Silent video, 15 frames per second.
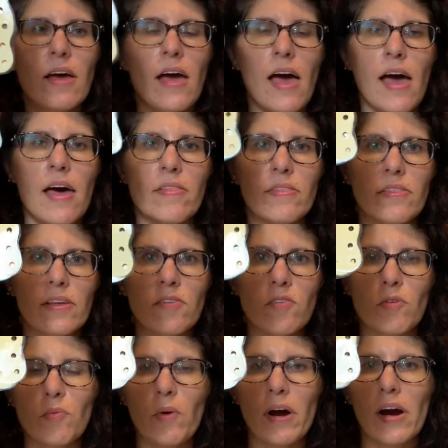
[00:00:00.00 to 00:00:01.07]
and this
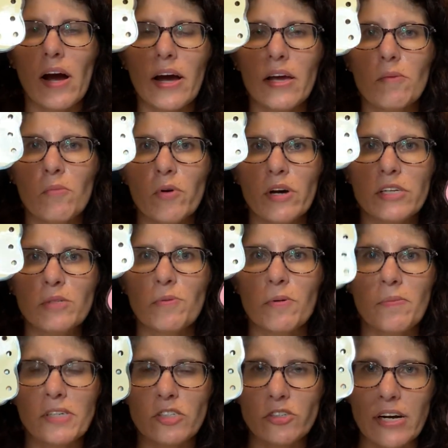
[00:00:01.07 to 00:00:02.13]
is where I am going to put
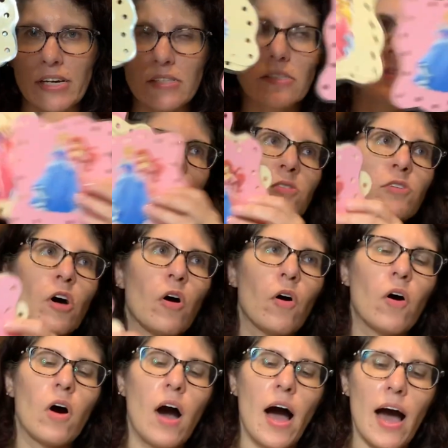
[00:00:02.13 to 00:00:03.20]
my strands.
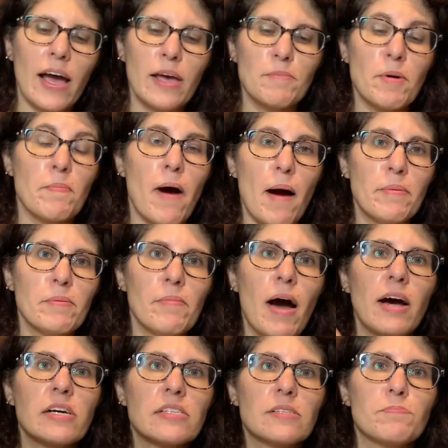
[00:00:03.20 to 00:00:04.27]
So I am a bobbin
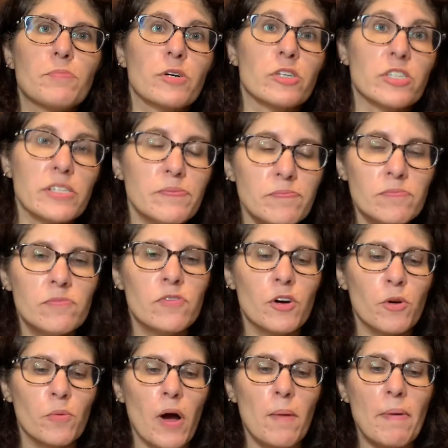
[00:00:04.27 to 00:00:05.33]
box person
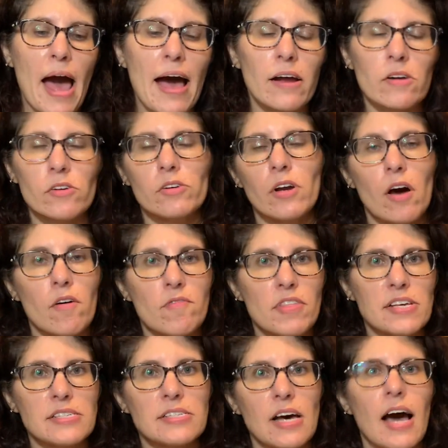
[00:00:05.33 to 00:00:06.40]
for a pattern of
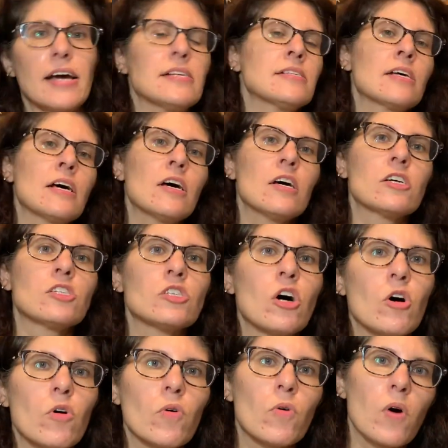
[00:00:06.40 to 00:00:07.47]
this size.
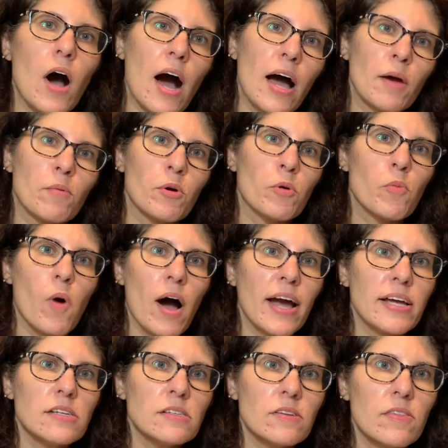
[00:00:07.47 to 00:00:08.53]
So I will
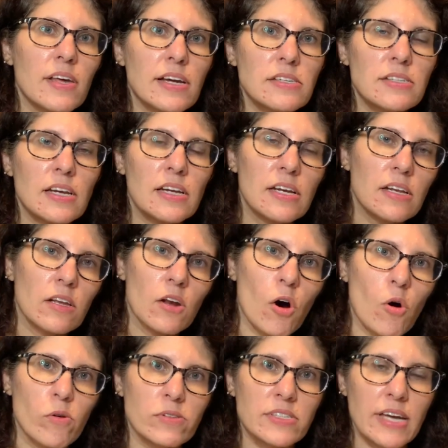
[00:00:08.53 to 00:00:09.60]
wind things that needed a
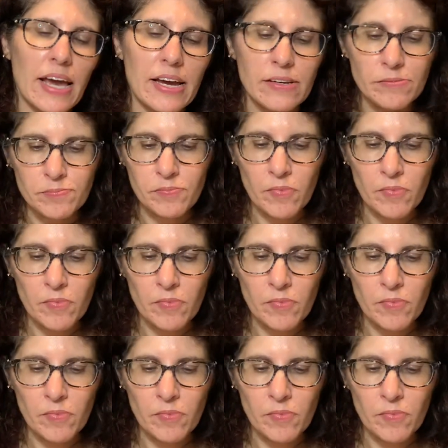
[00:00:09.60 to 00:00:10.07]
whole skein.